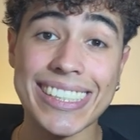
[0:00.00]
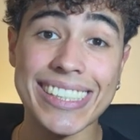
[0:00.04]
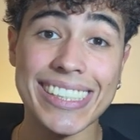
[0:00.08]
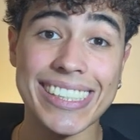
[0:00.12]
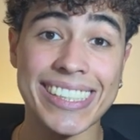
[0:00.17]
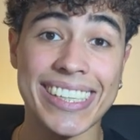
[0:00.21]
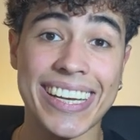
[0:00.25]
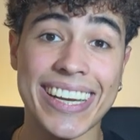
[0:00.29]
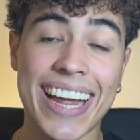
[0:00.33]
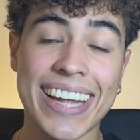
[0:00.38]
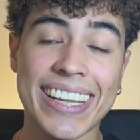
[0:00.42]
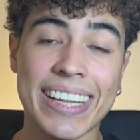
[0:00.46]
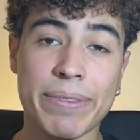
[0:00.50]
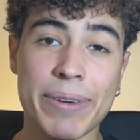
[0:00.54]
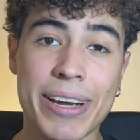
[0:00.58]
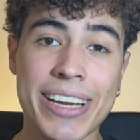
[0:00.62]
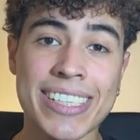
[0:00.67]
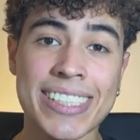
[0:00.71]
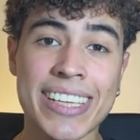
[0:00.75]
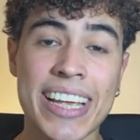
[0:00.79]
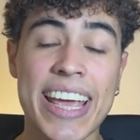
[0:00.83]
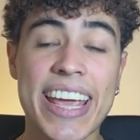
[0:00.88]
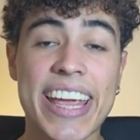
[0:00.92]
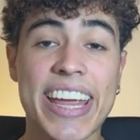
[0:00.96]
in the
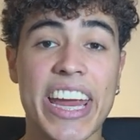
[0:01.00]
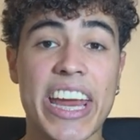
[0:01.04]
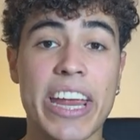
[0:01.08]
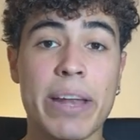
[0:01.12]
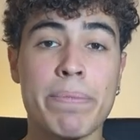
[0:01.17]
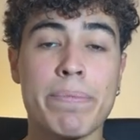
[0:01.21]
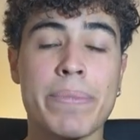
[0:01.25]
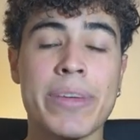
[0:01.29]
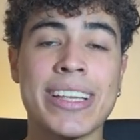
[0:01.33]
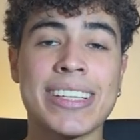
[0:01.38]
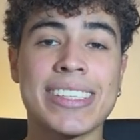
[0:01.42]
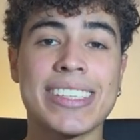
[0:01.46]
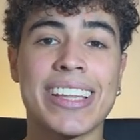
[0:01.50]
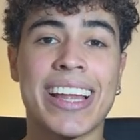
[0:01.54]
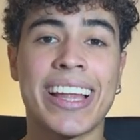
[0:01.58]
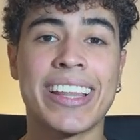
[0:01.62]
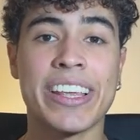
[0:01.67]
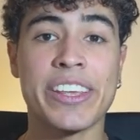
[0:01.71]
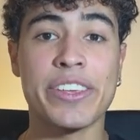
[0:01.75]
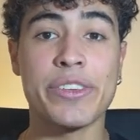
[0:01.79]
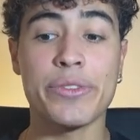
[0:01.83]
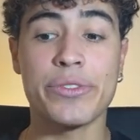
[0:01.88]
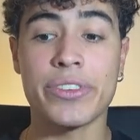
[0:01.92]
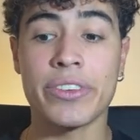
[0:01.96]
database, it means that
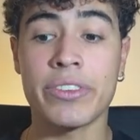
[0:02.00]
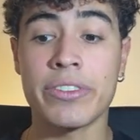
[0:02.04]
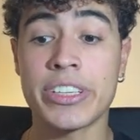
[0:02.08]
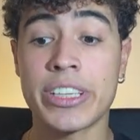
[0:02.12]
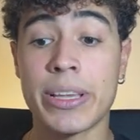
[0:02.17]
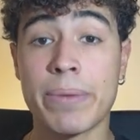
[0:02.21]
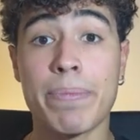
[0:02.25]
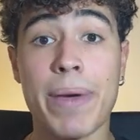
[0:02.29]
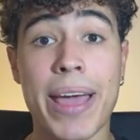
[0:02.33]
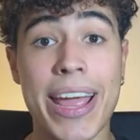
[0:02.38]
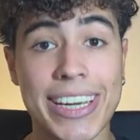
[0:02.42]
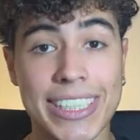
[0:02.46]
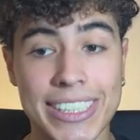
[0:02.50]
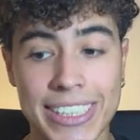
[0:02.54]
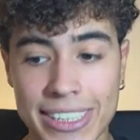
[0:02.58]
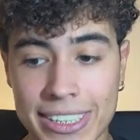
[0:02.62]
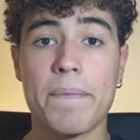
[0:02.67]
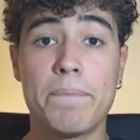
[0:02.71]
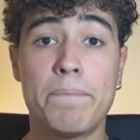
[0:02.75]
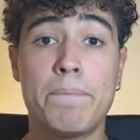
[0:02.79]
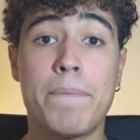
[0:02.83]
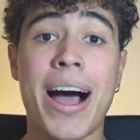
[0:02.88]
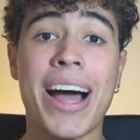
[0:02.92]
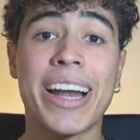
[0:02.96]
the user is a
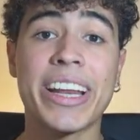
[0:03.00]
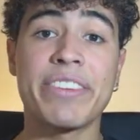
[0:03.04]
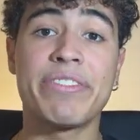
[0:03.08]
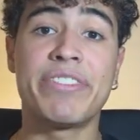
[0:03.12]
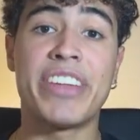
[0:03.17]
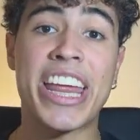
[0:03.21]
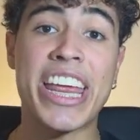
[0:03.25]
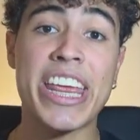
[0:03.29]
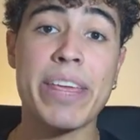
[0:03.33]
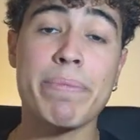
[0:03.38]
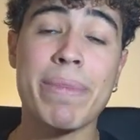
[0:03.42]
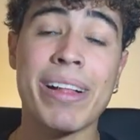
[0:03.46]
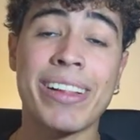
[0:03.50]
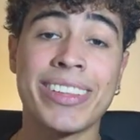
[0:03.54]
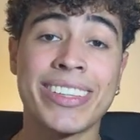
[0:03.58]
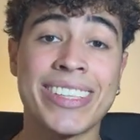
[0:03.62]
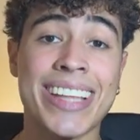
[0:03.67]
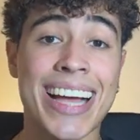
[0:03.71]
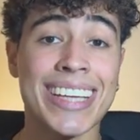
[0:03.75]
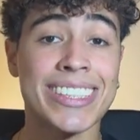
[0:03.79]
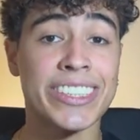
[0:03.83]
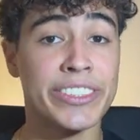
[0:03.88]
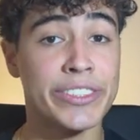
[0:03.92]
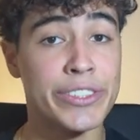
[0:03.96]
patient. But if the email
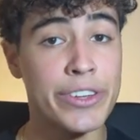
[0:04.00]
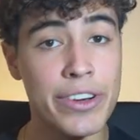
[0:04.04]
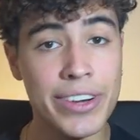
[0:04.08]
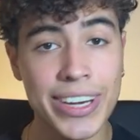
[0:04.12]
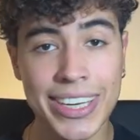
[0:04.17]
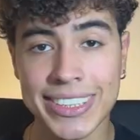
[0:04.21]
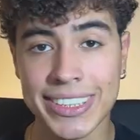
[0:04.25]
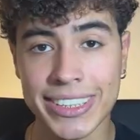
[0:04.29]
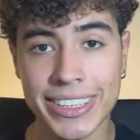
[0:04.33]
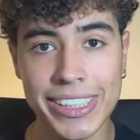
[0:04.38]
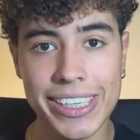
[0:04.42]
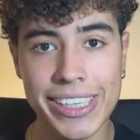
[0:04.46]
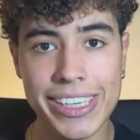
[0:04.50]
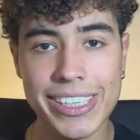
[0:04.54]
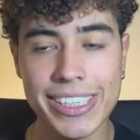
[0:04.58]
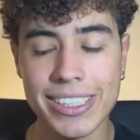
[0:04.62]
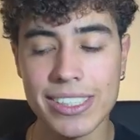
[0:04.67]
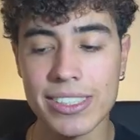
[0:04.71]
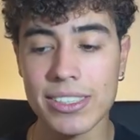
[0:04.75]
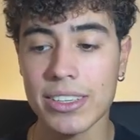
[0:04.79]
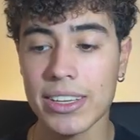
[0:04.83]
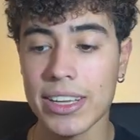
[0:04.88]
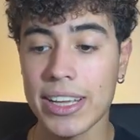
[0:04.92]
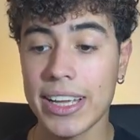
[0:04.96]
does not
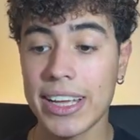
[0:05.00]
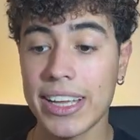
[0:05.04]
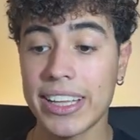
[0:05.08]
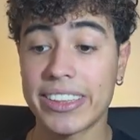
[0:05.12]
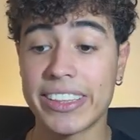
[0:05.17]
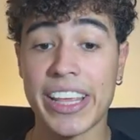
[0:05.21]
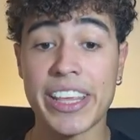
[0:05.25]
exist, the